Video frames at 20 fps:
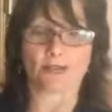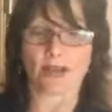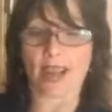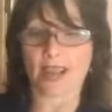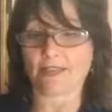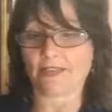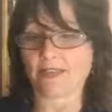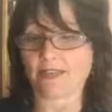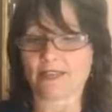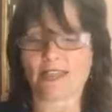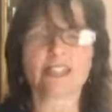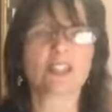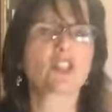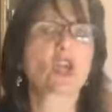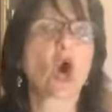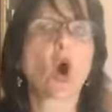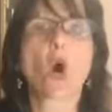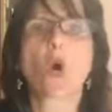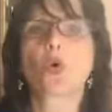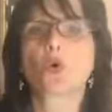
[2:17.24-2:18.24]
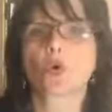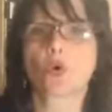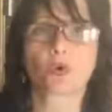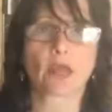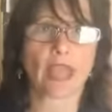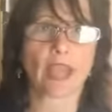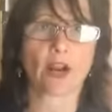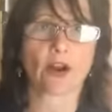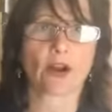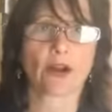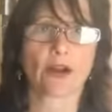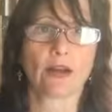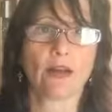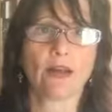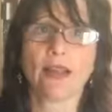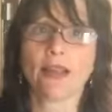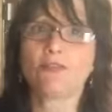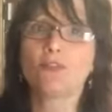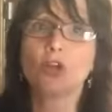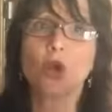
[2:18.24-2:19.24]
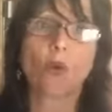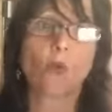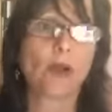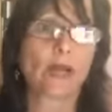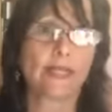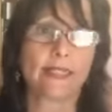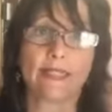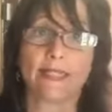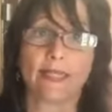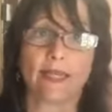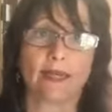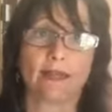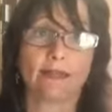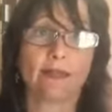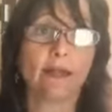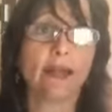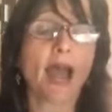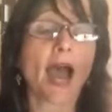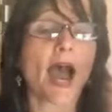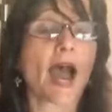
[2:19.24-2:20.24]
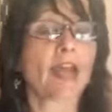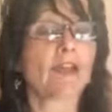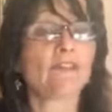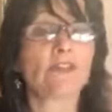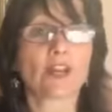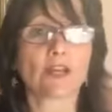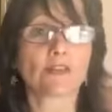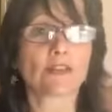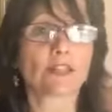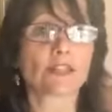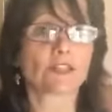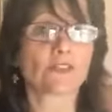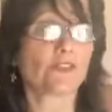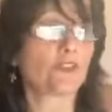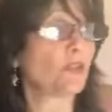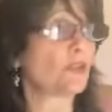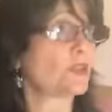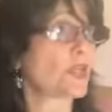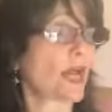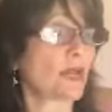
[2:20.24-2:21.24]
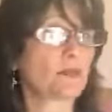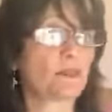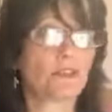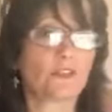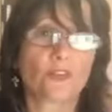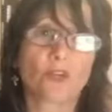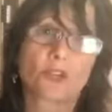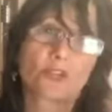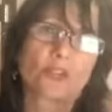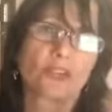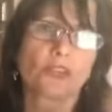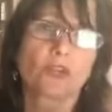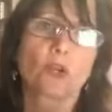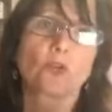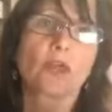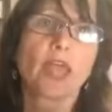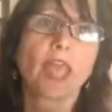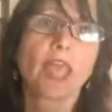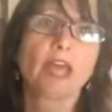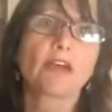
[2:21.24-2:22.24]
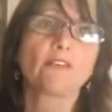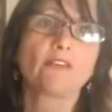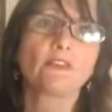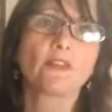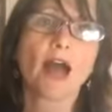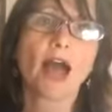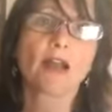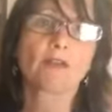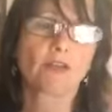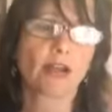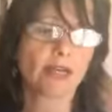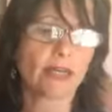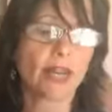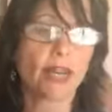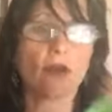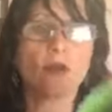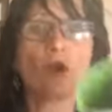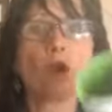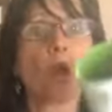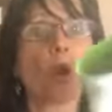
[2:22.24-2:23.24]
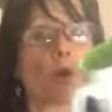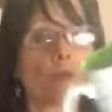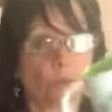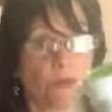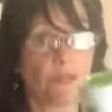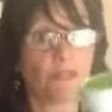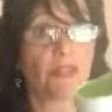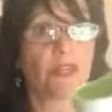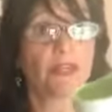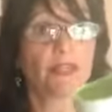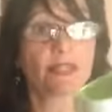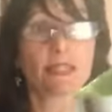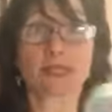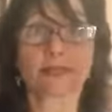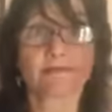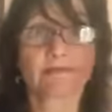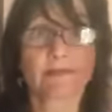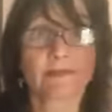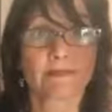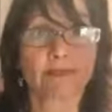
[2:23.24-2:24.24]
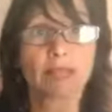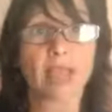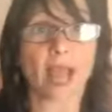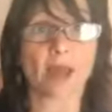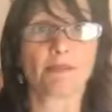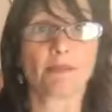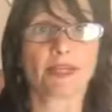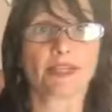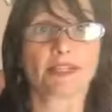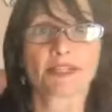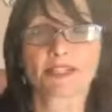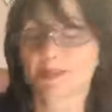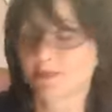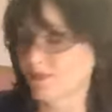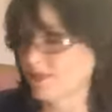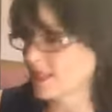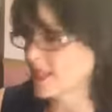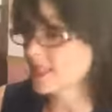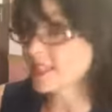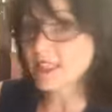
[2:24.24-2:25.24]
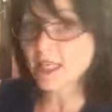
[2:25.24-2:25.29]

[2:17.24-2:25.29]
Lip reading: okay? This is Koto Care, no idea. I've done this a few times before, so I don't have a lot right now, but this got missed. This